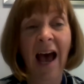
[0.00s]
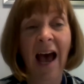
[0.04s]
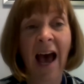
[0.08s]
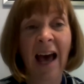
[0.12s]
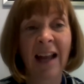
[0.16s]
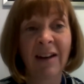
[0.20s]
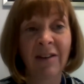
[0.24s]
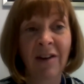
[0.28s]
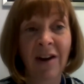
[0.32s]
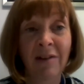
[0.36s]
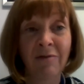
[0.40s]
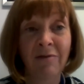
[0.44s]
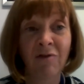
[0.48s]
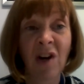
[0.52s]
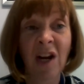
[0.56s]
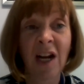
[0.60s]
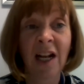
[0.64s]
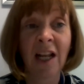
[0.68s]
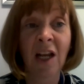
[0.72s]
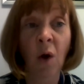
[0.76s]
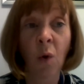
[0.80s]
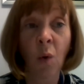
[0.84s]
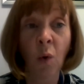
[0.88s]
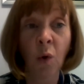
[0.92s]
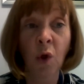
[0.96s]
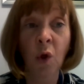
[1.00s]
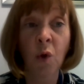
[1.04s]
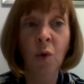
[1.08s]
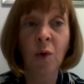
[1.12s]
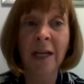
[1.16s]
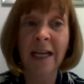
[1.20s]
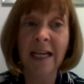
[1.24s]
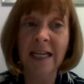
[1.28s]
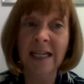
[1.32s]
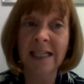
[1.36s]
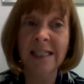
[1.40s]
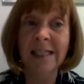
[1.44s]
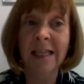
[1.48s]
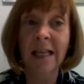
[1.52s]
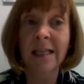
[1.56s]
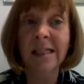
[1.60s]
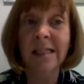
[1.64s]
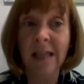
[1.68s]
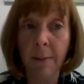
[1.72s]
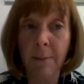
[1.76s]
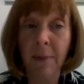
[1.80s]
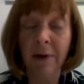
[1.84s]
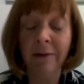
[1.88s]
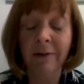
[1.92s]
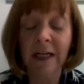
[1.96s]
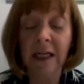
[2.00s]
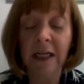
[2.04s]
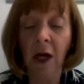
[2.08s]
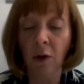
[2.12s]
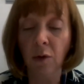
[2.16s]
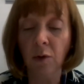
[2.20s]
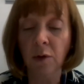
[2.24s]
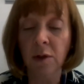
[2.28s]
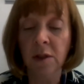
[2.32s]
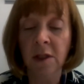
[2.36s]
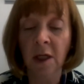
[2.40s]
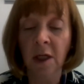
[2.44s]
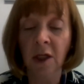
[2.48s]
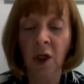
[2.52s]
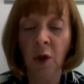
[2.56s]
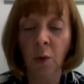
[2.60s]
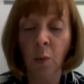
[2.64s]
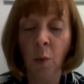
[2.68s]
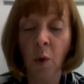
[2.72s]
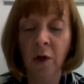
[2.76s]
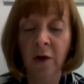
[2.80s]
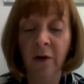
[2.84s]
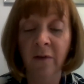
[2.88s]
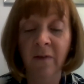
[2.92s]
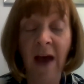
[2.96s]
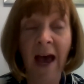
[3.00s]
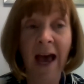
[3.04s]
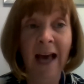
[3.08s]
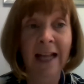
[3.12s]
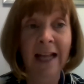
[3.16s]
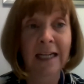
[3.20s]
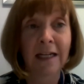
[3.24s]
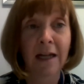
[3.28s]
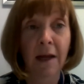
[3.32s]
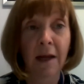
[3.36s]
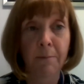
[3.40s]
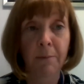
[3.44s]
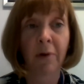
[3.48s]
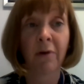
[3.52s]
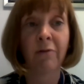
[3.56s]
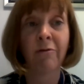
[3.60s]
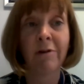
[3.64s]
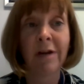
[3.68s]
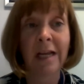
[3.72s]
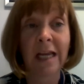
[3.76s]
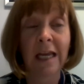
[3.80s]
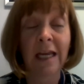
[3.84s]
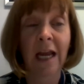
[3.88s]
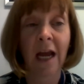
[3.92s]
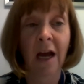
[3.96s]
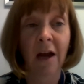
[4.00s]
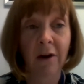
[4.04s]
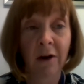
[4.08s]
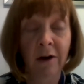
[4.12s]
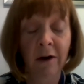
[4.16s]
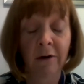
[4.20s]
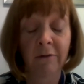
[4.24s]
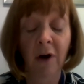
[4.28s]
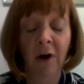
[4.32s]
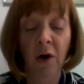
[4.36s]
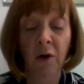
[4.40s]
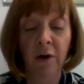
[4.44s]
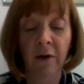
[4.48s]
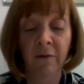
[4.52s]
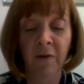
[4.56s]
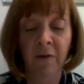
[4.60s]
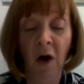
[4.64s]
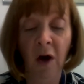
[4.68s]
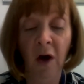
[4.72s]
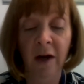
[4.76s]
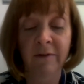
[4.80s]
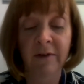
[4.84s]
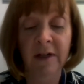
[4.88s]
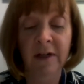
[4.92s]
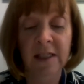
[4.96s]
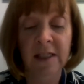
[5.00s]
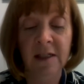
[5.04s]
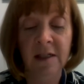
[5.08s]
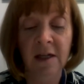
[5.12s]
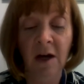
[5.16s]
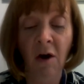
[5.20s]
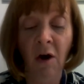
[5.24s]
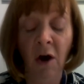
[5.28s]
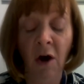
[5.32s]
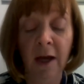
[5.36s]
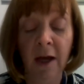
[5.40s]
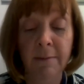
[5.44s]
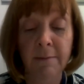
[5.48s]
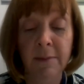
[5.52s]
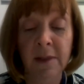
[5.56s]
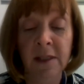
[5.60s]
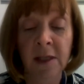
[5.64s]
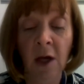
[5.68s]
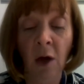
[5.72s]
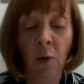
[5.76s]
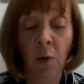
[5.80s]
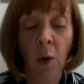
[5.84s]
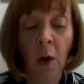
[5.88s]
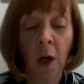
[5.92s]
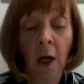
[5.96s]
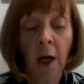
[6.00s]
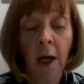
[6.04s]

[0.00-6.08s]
and really all you need is the summary notes that you would have had in a pre-coronavirus time. So